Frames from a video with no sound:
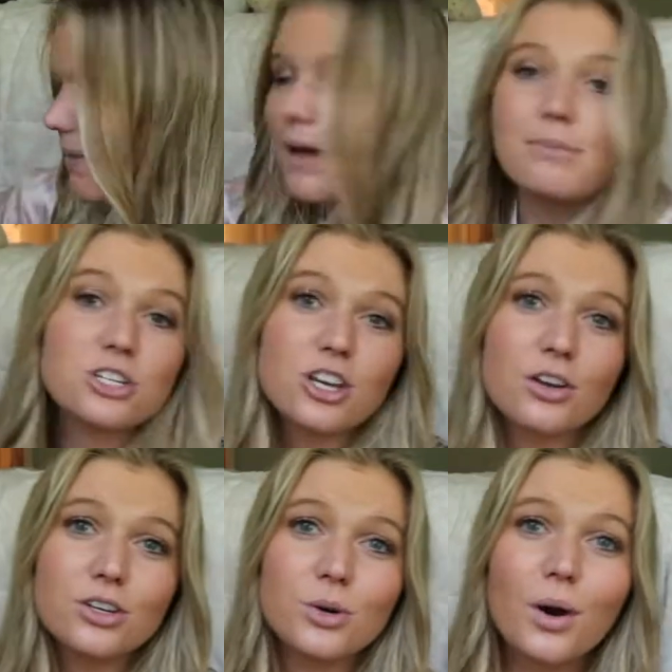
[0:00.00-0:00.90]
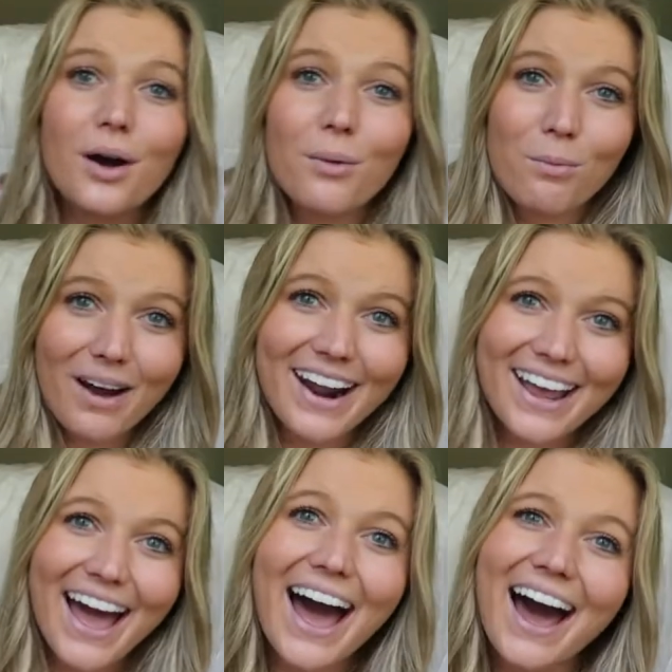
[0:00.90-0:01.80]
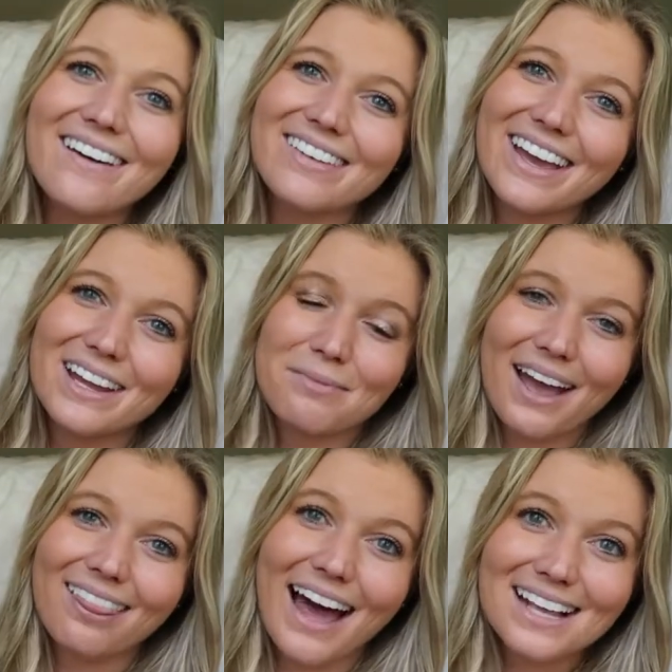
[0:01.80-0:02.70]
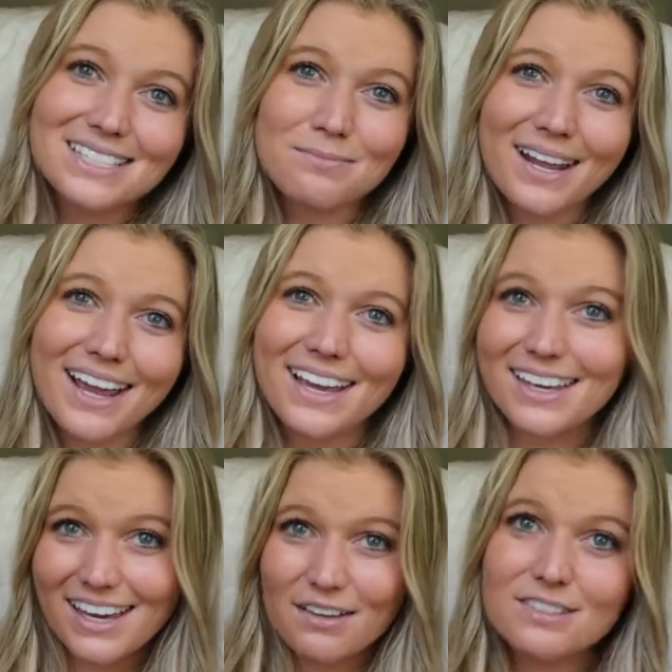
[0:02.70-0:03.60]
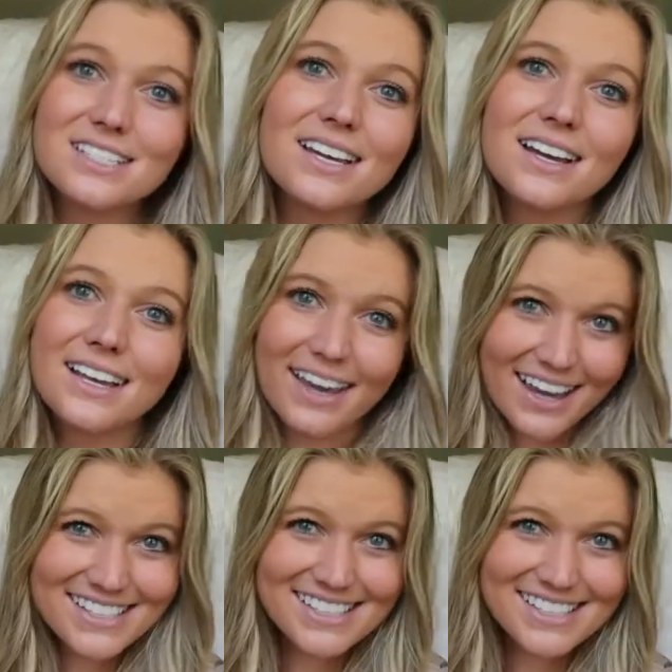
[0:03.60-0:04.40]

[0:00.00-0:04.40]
But let me show you what I have in my last minute gift kit.